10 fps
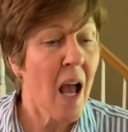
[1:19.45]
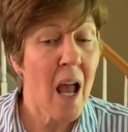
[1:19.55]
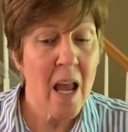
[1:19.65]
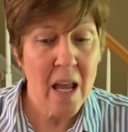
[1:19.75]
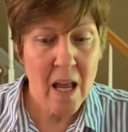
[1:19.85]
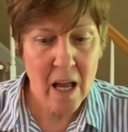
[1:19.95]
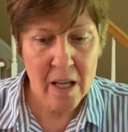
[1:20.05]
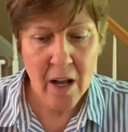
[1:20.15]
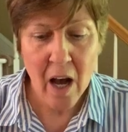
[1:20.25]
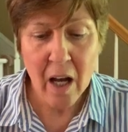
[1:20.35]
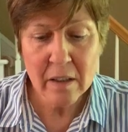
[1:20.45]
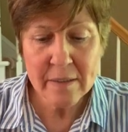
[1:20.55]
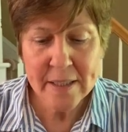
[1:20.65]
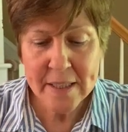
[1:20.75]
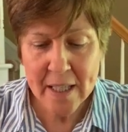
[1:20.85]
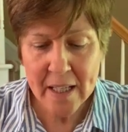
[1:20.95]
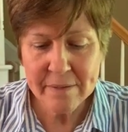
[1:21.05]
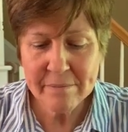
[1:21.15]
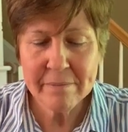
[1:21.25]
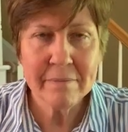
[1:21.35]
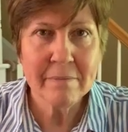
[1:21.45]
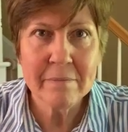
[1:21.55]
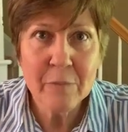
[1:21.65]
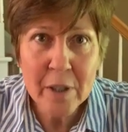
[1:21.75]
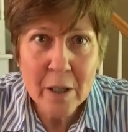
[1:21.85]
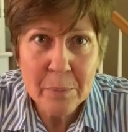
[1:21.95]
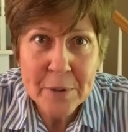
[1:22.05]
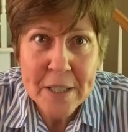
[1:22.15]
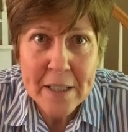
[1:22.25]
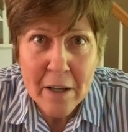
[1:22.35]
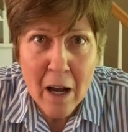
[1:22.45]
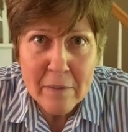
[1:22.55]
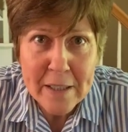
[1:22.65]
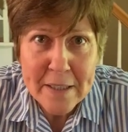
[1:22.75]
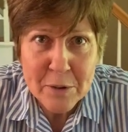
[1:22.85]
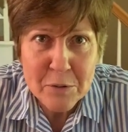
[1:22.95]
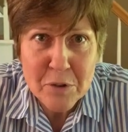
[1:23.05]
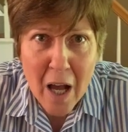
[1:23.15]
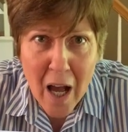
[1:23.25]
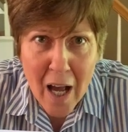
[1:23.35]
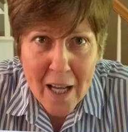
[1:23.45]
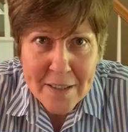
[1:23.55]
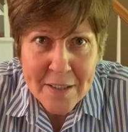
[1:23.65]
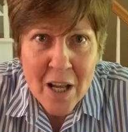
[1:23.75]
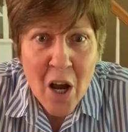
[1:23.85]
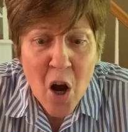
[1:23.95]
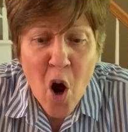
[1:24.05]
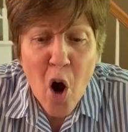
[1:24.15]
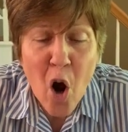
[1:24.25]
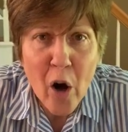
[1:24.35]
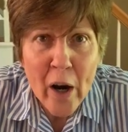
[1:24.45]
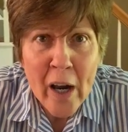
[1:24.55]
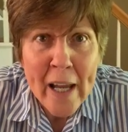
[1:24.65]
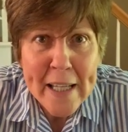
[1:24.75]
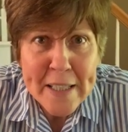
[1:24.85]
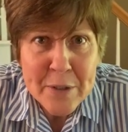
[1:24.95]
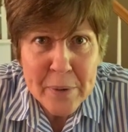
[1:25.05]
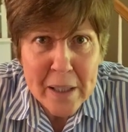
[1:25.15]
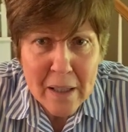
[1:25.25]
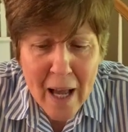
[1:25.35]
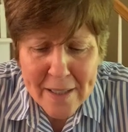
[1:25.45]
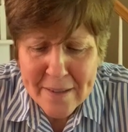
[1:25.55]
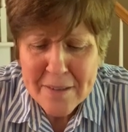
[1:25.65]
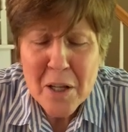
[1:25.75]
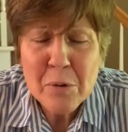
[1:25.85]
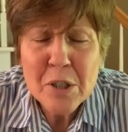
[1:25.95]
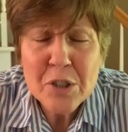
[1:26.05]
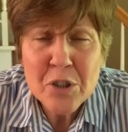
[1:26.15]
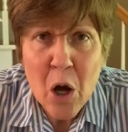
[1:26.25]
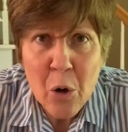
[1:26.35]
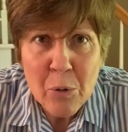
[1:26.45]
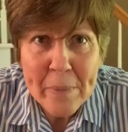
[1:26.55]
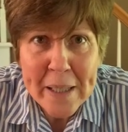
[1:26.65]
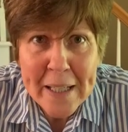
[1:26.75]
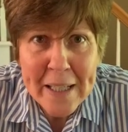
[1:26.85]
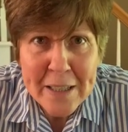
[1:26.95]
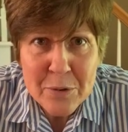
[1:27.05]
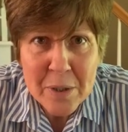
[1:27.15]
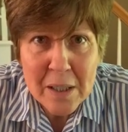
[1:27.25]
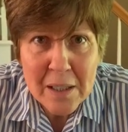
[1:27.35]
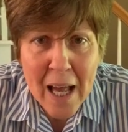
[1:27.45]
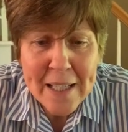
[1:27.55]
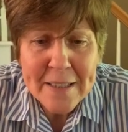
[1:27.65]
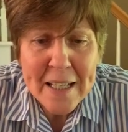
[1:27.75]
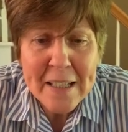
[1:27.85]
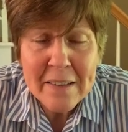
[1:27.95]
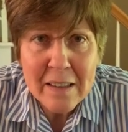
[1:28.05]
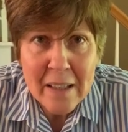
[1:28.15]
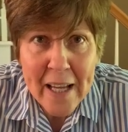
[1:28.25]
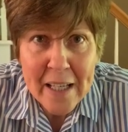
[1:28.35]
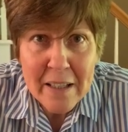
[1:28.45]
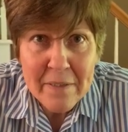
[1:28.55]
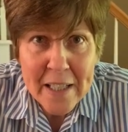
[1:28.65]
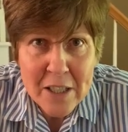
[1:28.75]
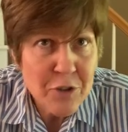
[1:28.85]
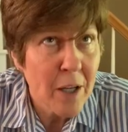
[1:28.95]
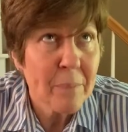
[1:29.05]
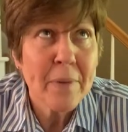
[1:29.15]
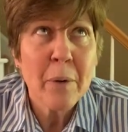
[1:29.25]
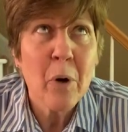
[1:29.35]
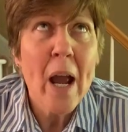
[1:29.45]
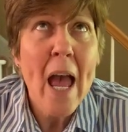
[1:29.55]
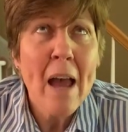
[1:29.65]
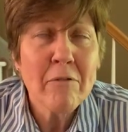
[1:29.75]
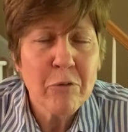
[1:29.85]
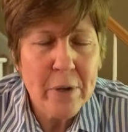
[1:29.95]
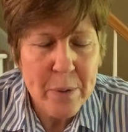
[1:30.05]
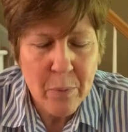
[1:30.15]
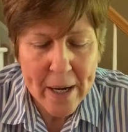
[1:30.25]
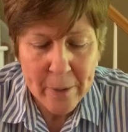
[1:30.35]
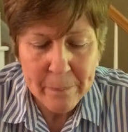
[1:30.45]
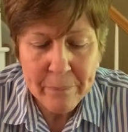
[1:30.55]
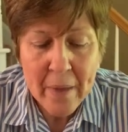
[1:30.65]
And all of a sudden, we're going to pretend all these little dots are Israelites. There were so many Israelites in the land of Egypt. They were everywhere.